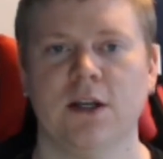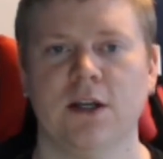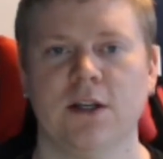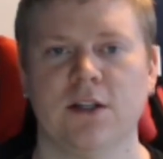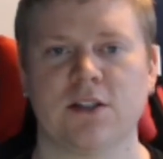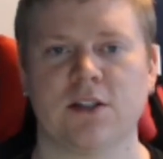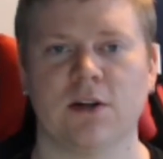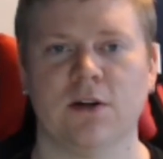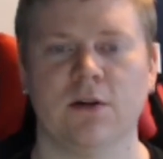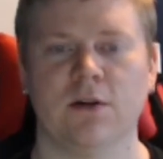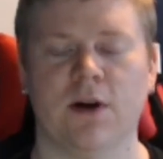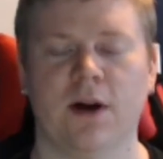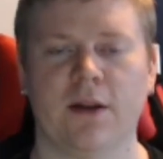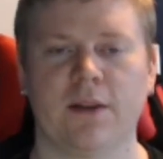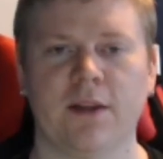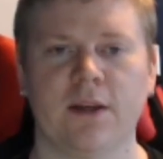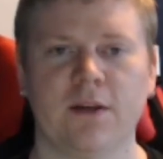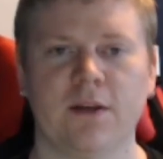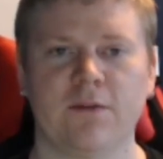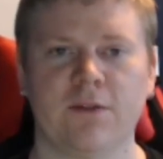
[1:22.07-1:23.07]
So I
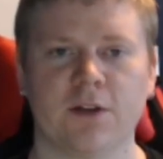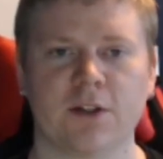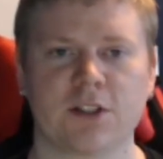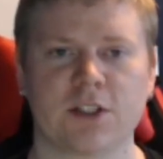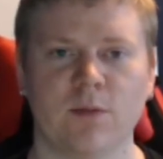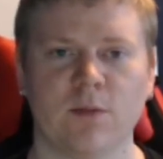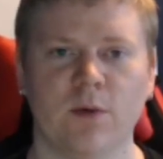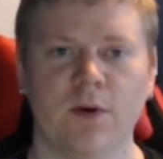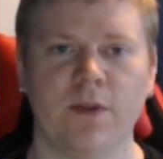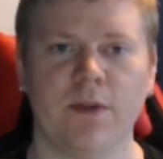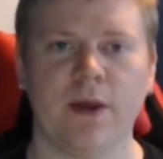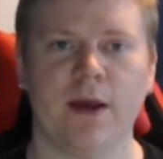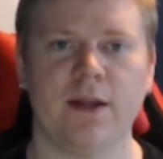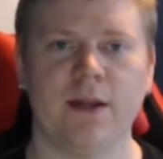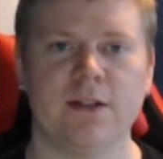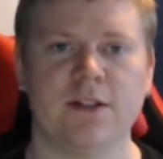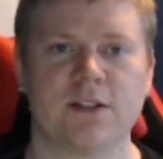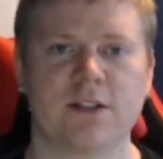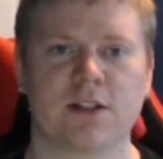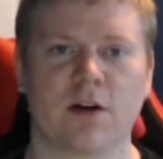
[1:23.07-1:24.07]
think if you're someone that
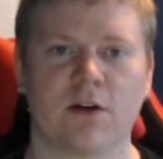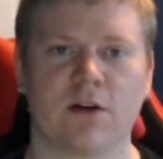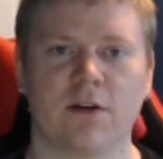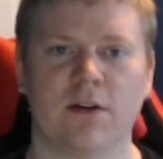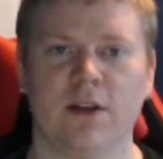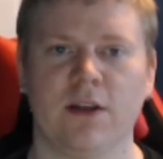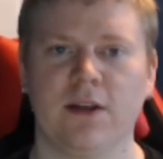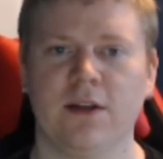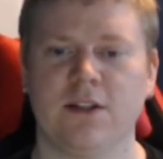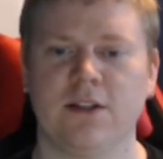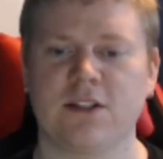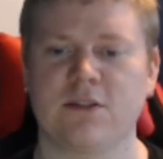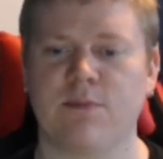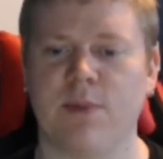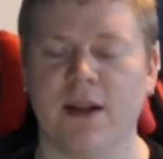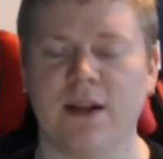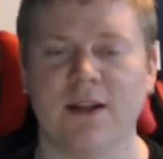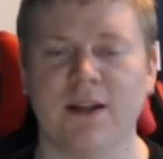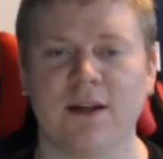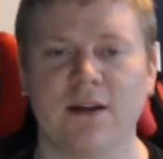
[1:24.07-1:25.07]
is currently
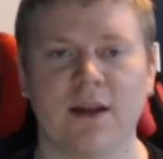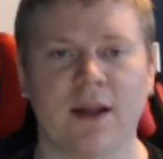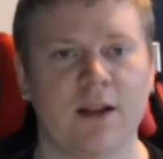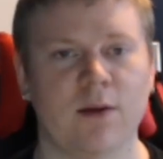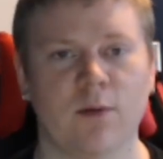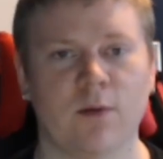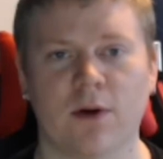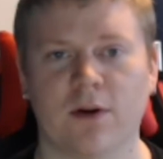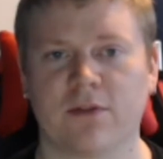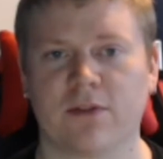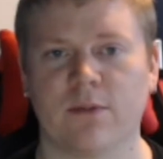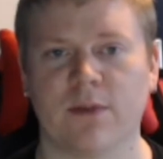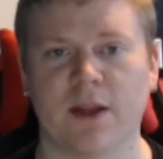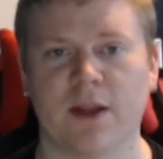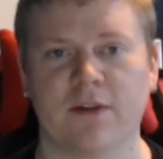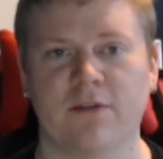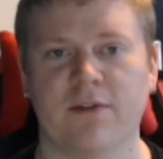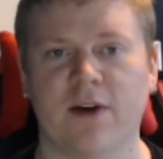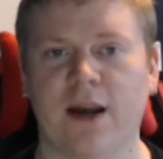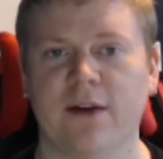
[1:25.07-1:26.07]
spending anywhere from
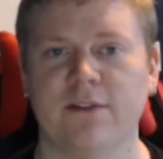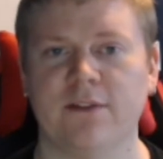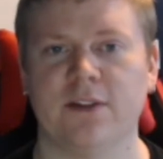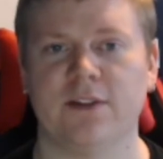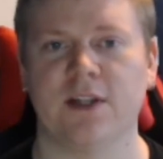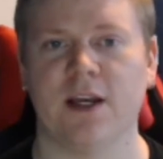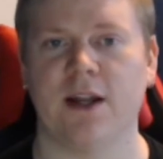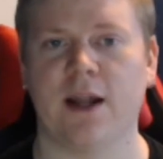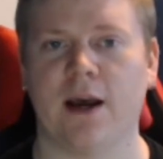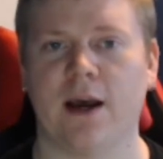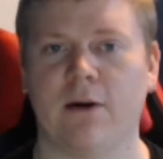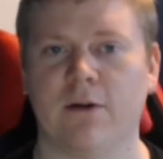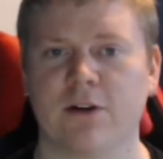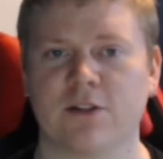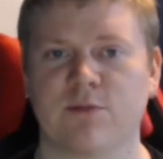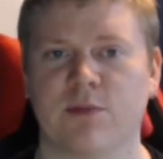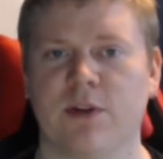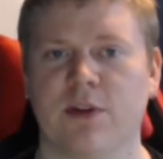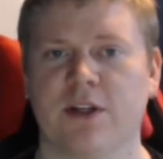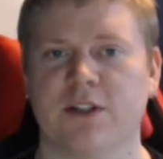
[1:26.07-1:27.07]
like five to ten hours
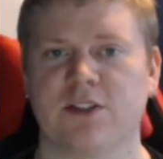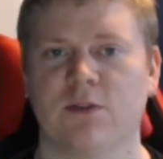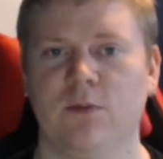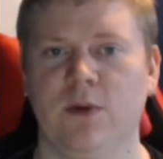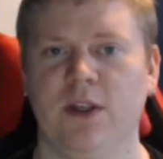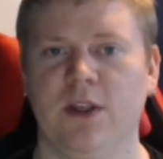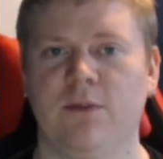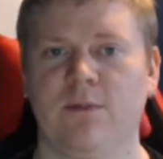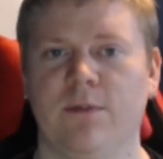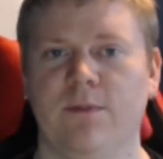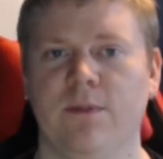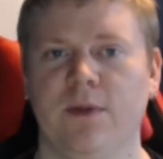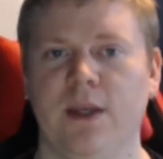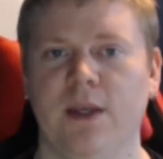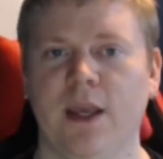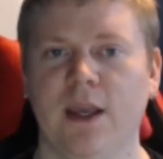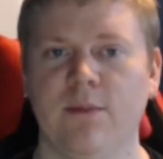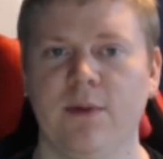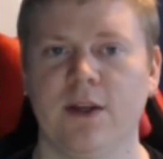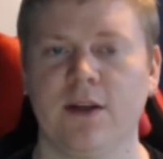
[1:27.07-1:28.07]
plus a week
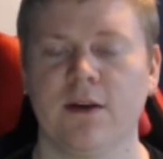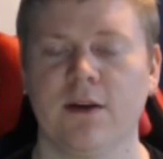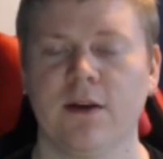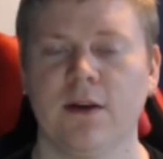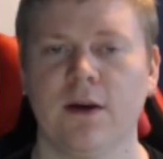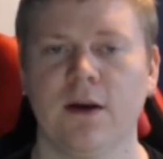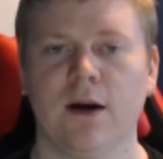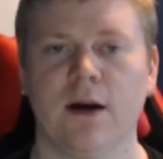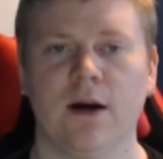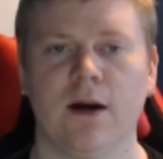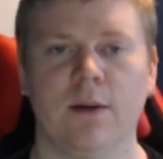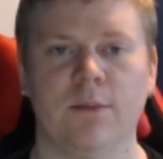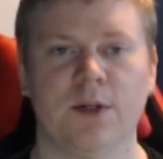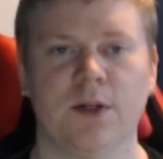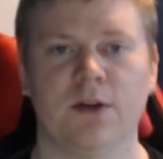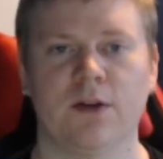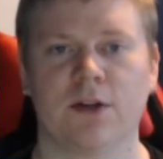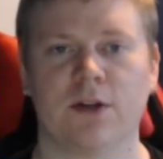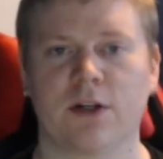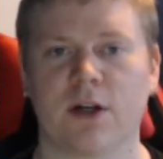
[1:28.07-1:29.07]
gaming, um, you know,
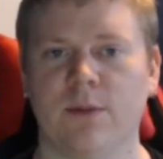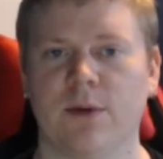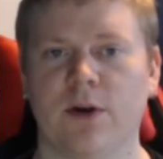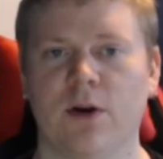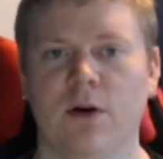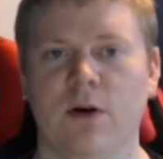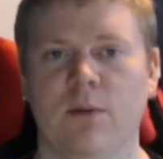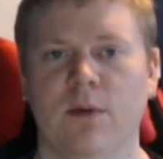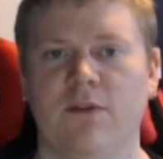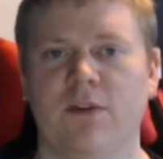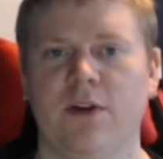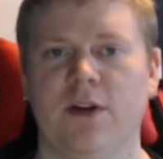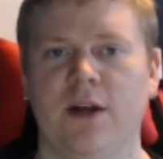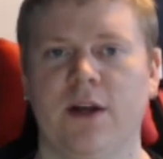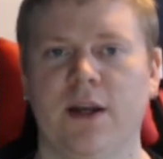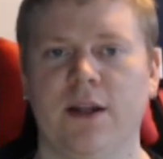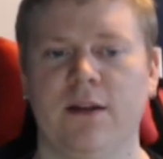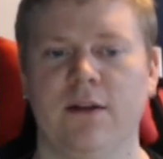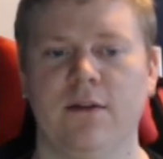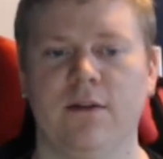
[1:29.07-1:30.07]
you're coming home every
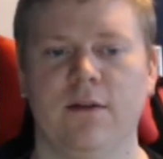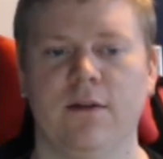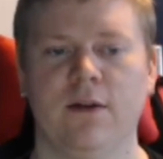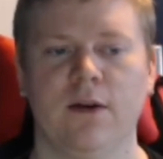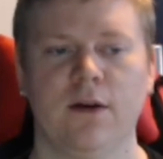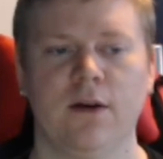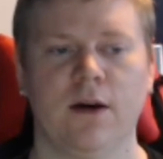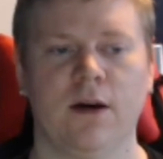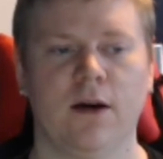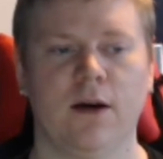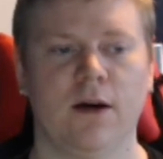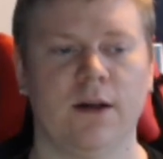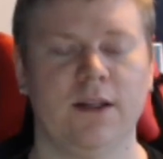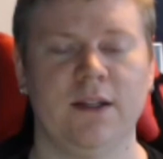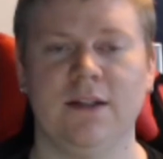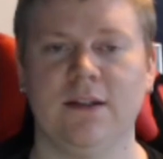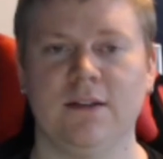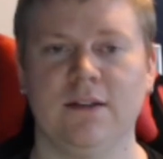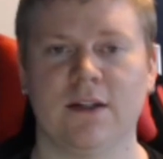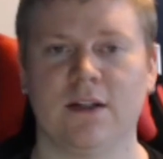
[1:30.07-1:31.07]
night and uh,
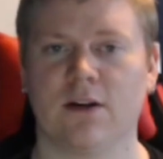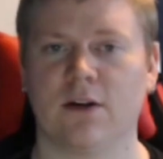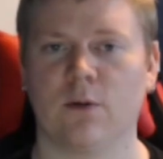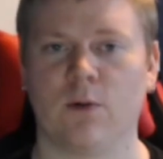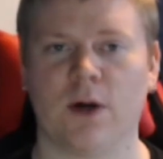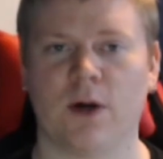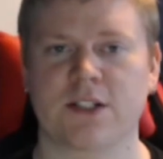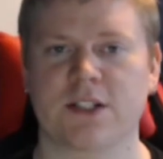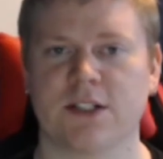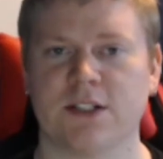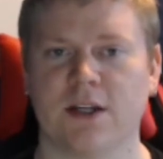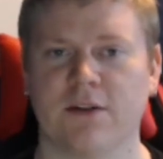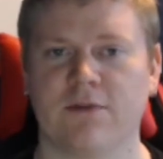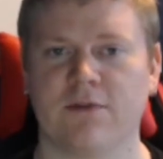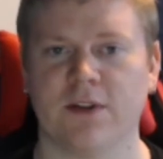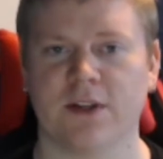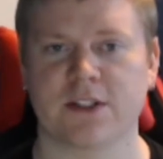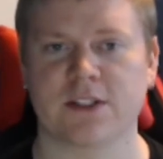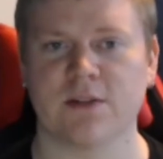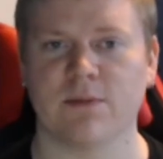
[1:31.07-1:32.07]
eating dinner, watching
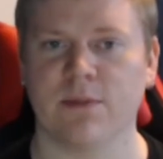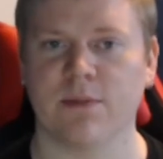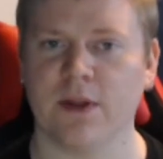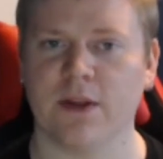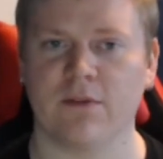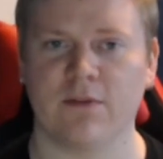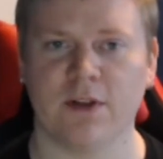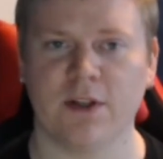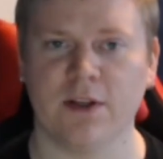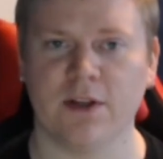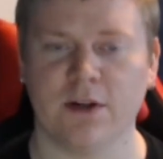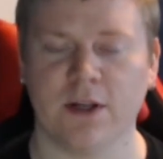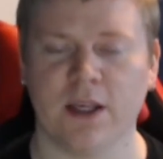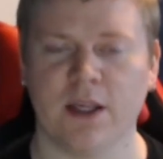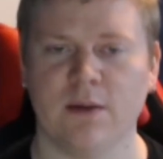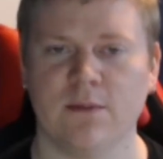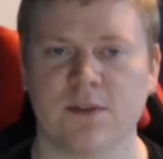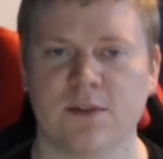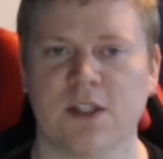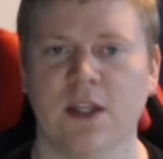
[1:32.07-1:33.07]
Netflix, and playing video
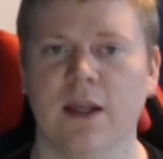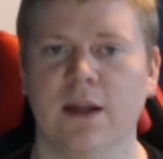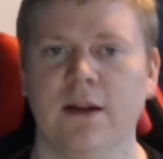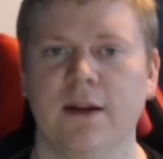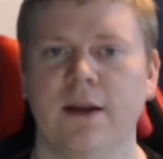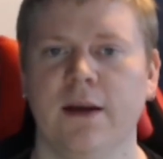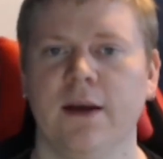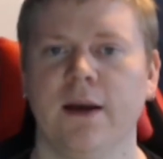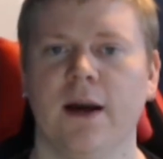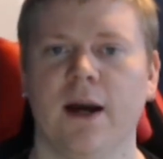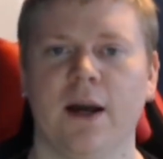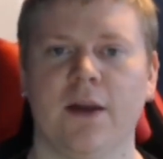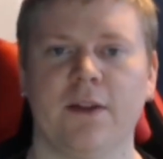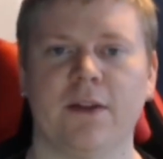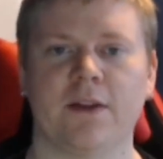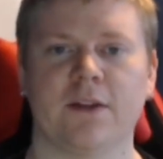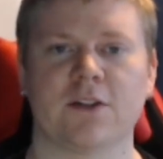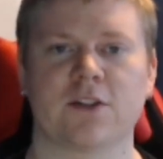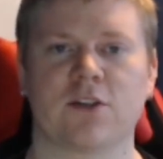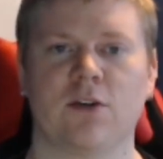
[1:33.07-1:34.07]
games, then I
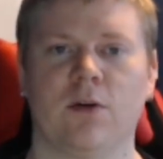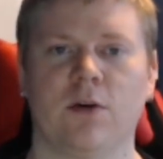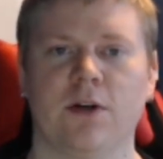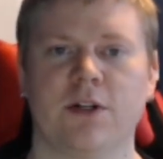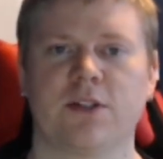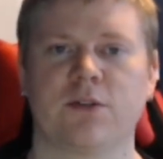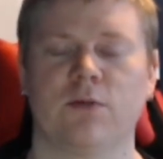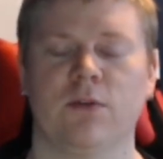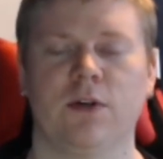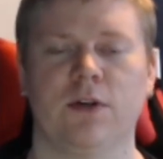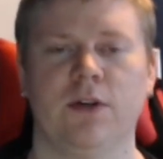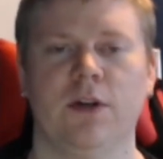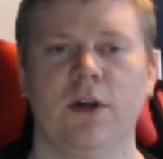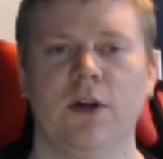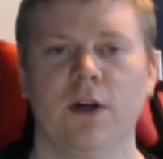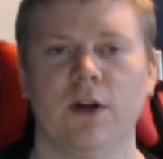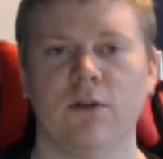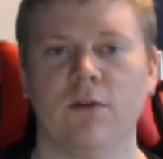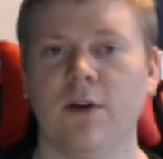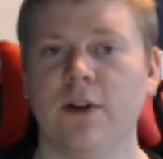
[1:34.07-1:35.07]
think this course would
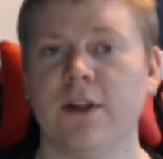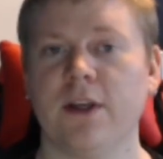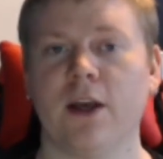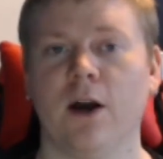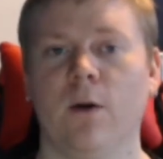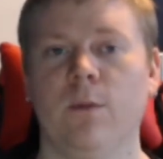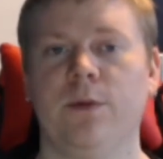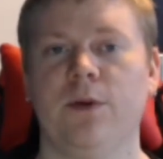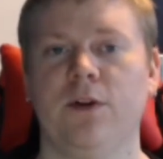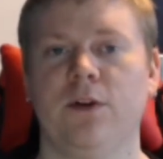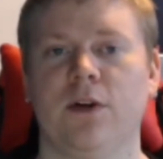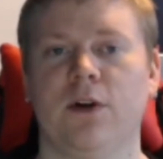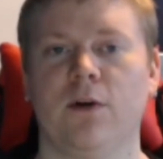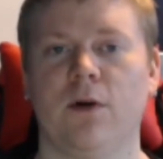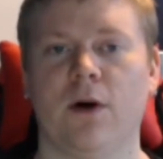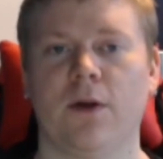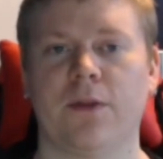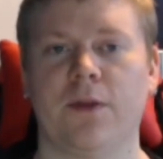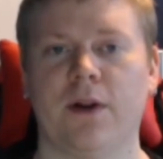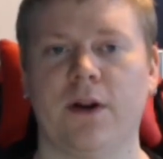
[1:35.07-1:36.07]
really help you to
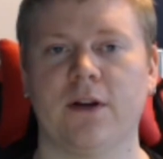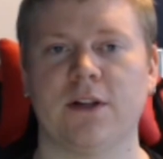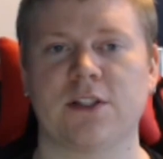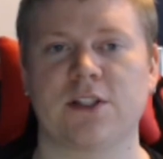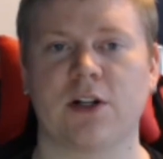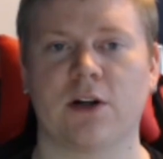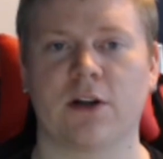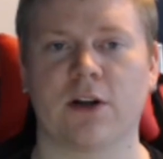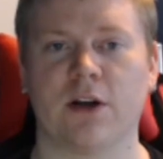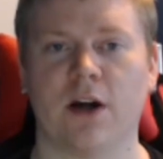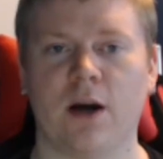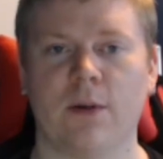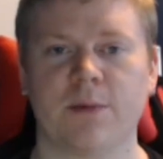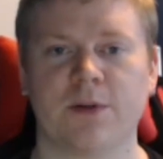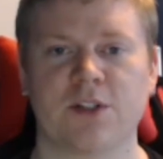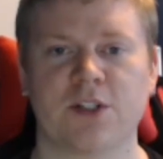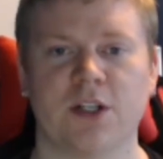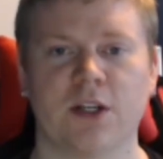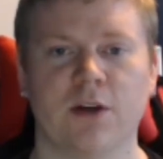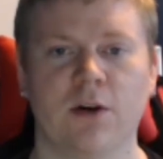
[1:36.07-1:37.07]
go out there and start
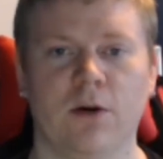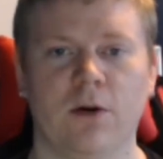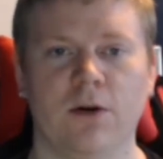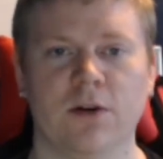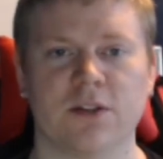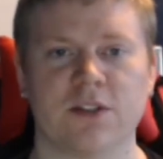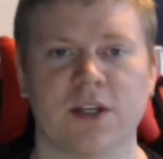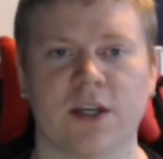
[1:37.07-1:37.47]
accomplishing goals.